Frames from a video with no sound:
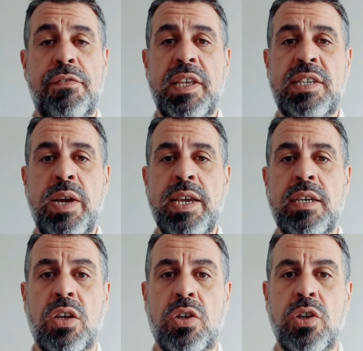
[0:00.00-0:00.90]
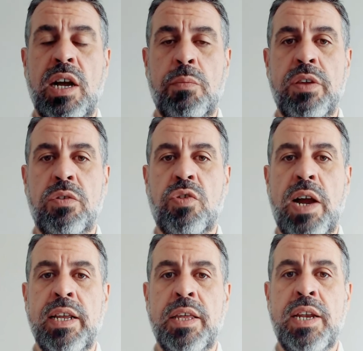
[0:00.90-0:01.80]
it for this week. Good luck with your
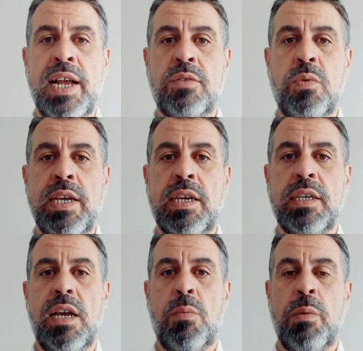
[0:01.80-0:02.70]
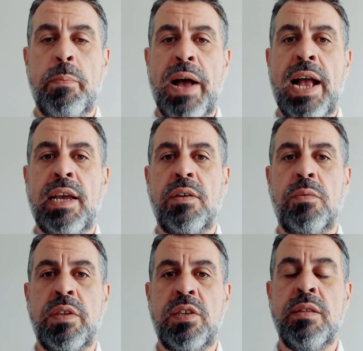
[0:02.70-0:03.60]
trading in the next week, and we'll be back
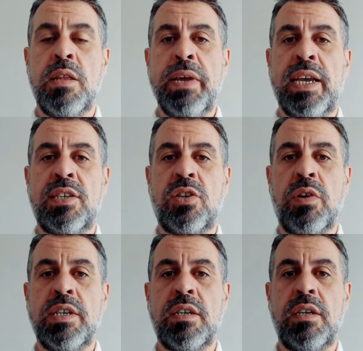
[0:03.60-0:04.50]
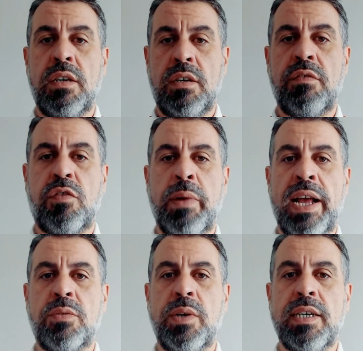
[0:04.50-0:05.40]
with the biggest stories from
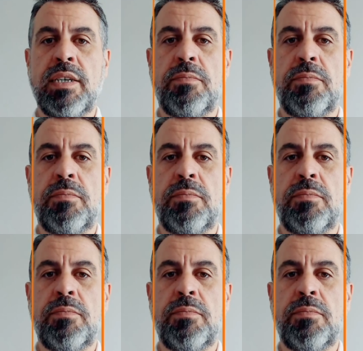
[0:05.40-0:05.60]
next week.